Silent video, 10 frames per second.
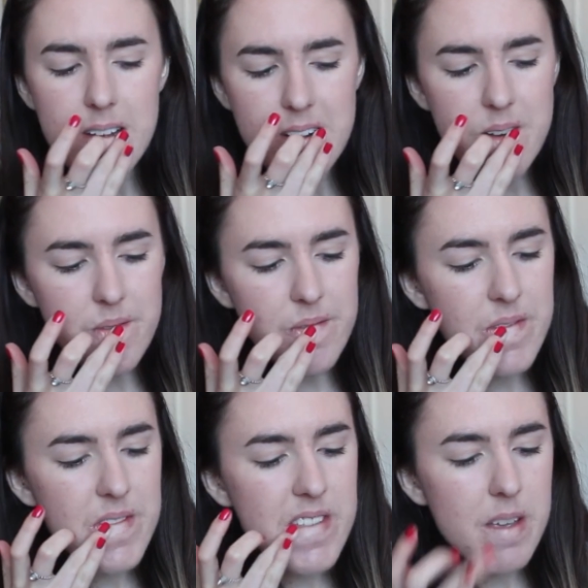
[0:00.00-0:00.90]

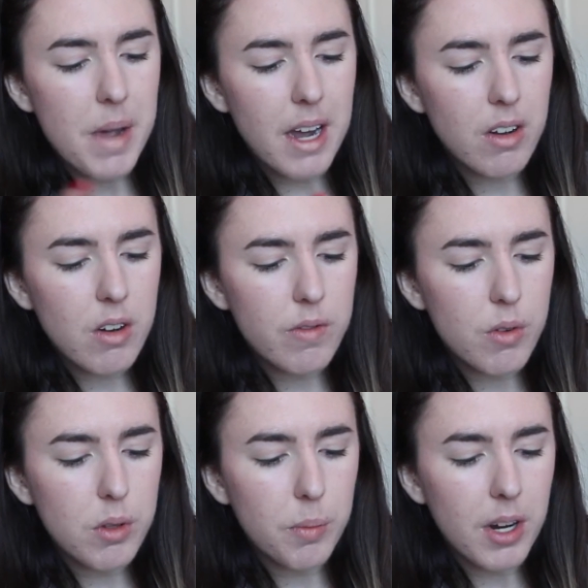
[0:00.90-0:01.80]
But I don't know if
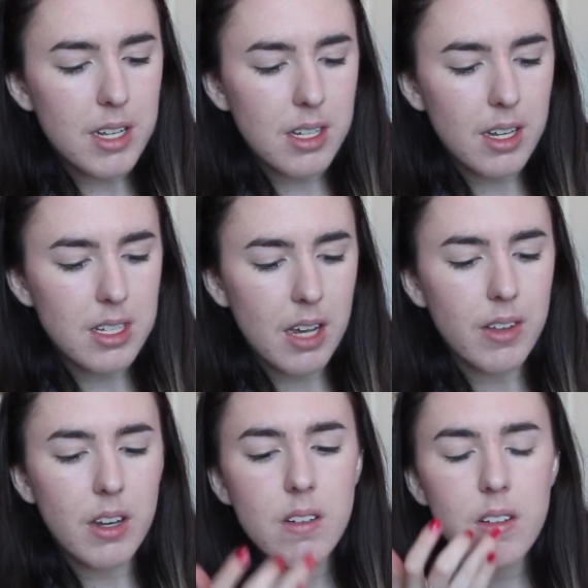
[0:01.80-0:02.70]
all the Pricelines have
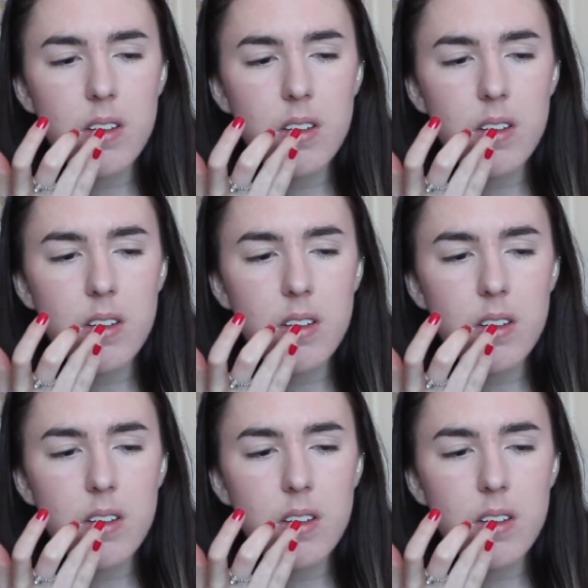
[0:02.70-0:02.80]
it.